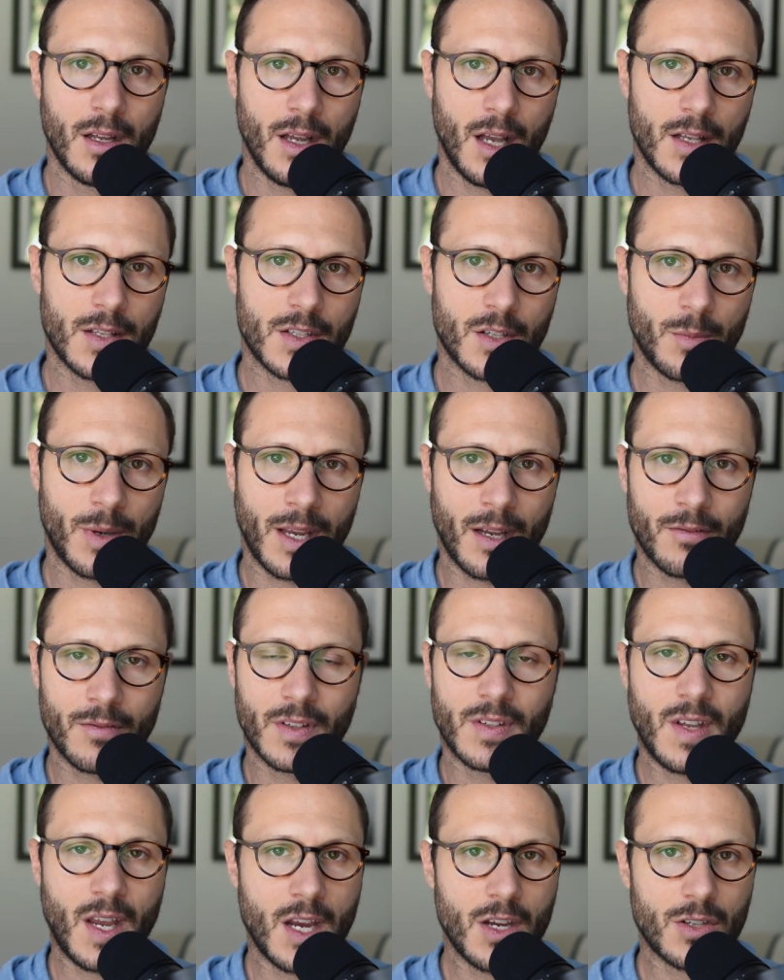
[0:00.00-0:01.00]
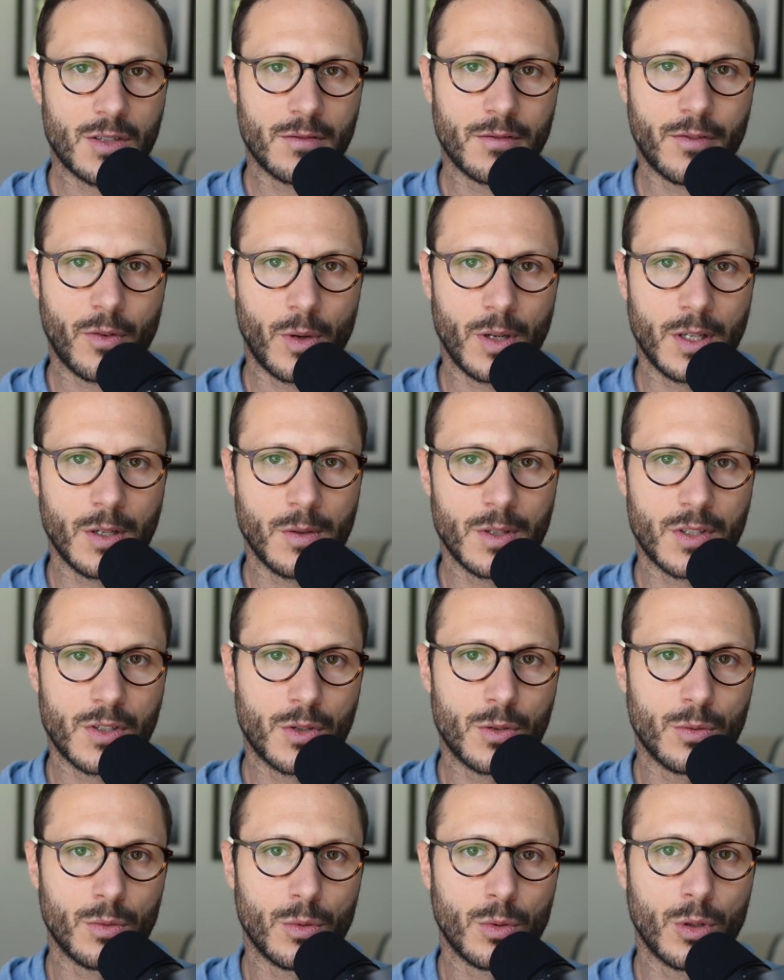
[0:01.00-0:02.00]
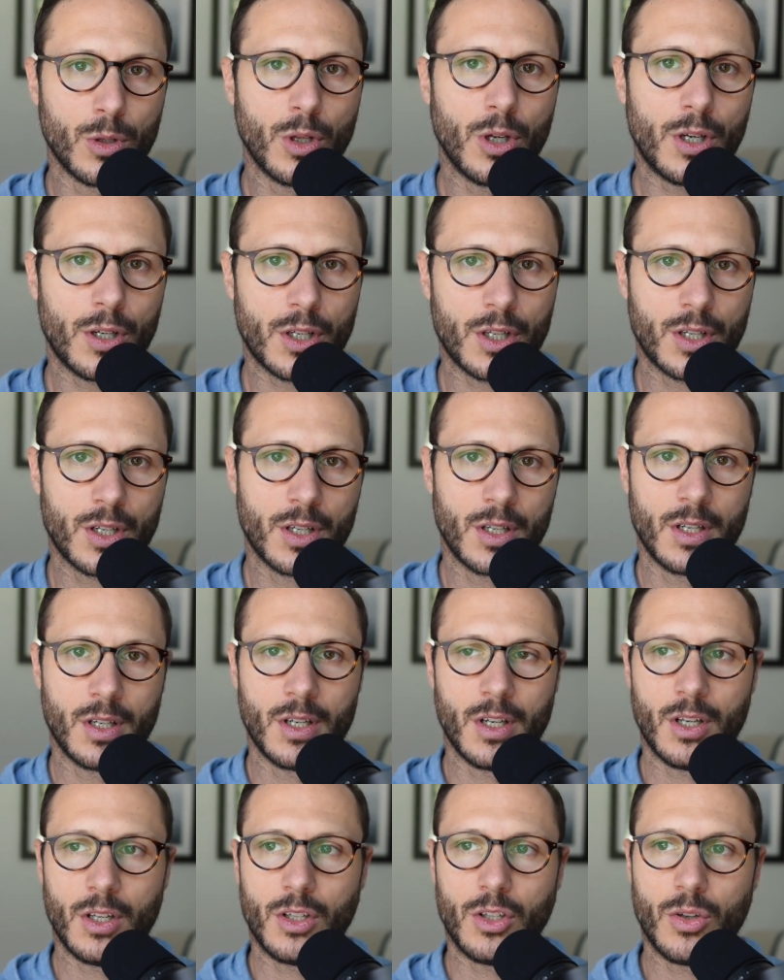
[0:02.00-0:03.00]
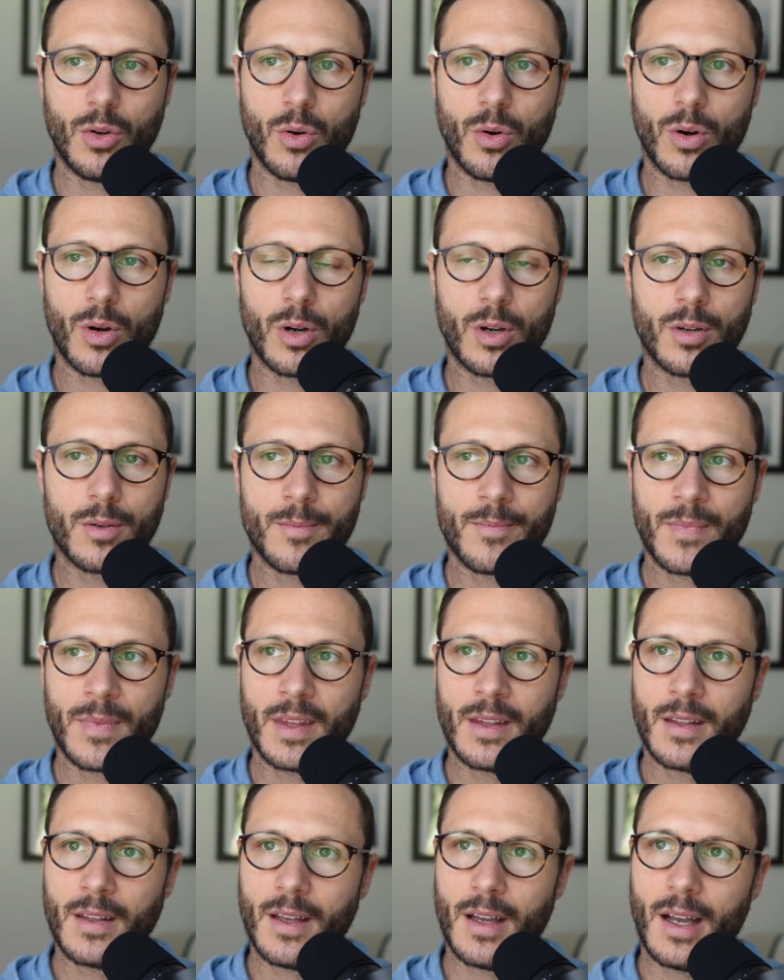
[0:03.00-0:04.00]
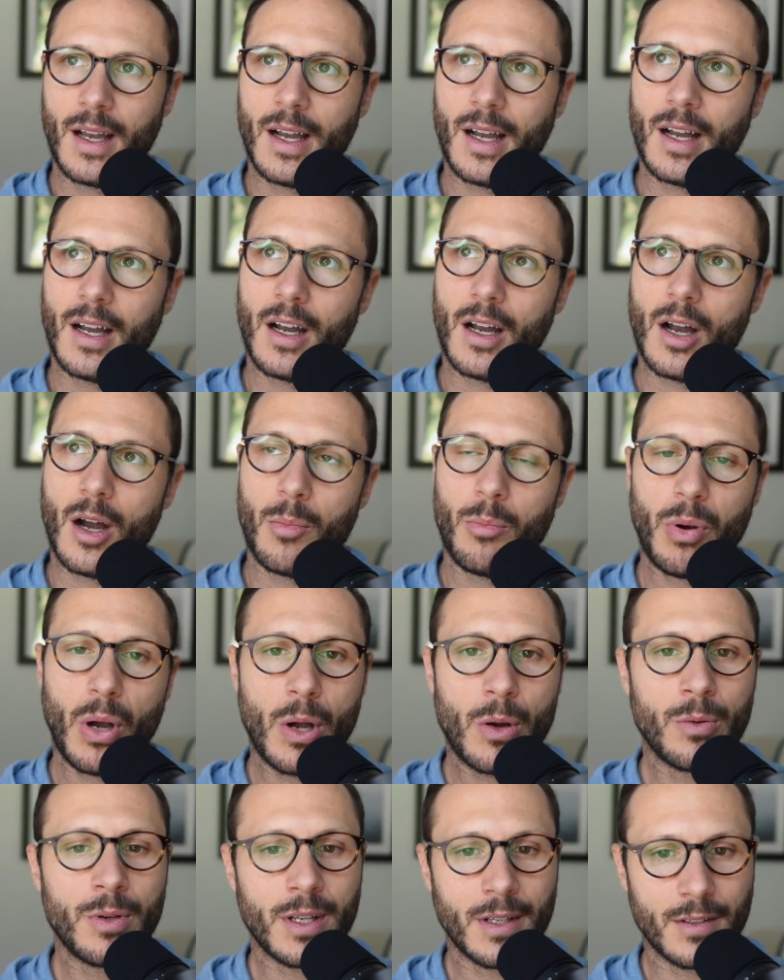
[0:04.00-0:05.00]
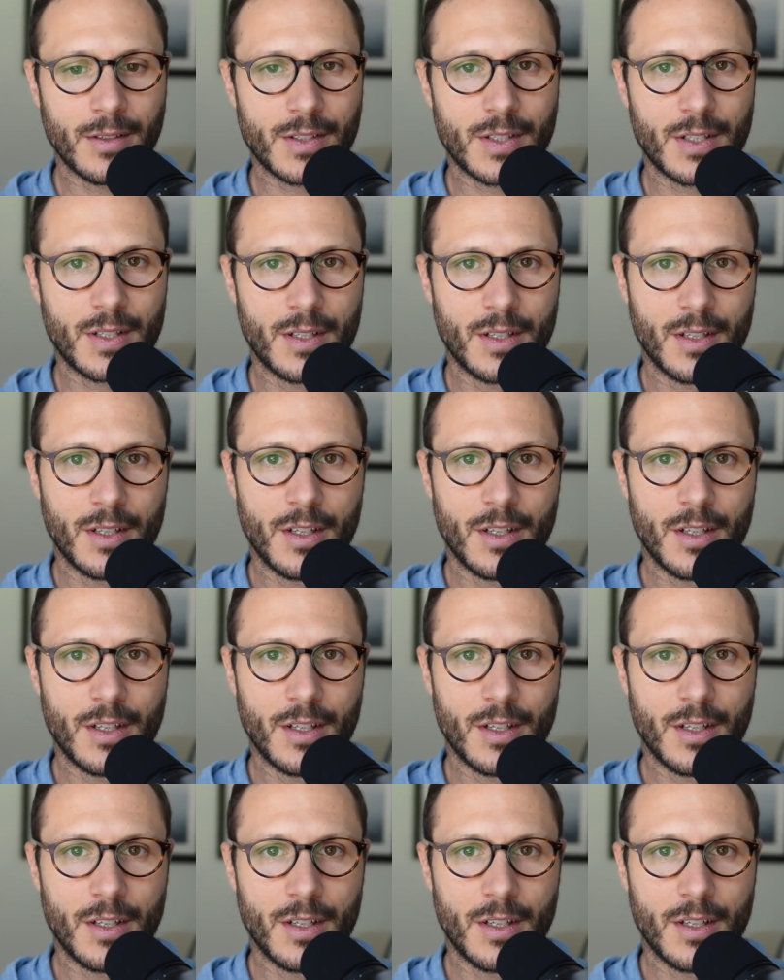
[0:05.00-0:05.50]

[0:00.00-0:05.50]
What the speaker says: And so my invitation for you is to look your opponent,